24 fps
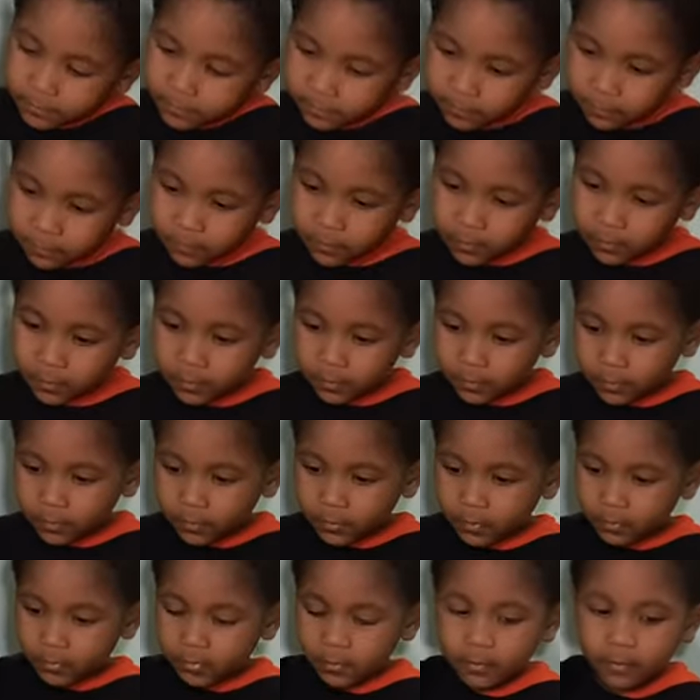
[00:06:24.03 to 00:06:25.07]

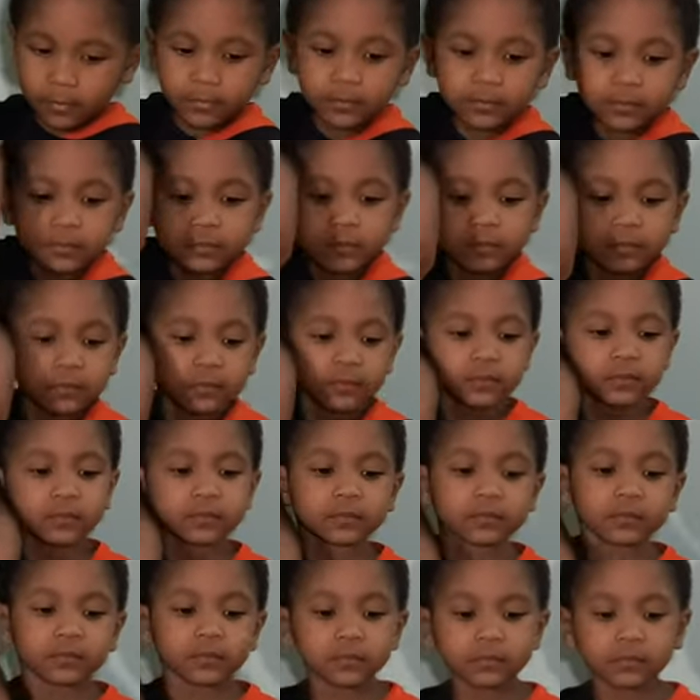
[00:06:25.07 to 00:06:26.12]

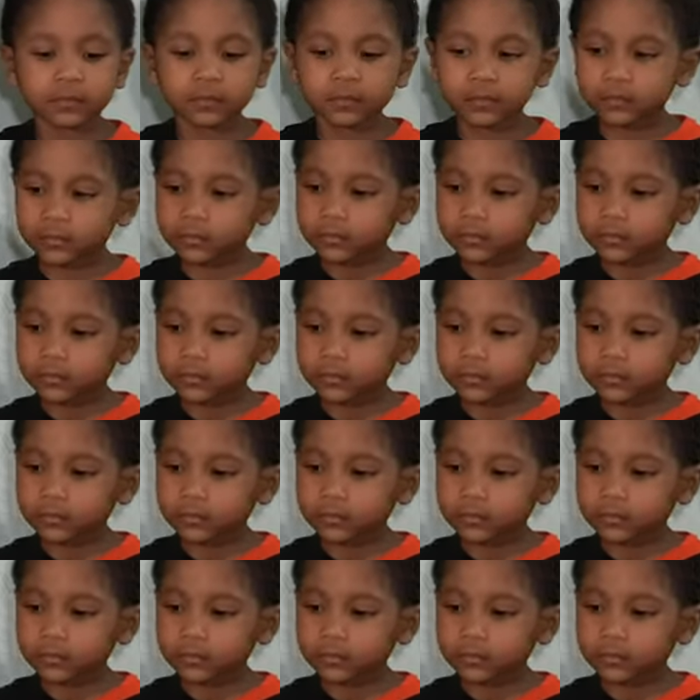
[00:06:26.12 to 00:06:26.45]
(not speaking)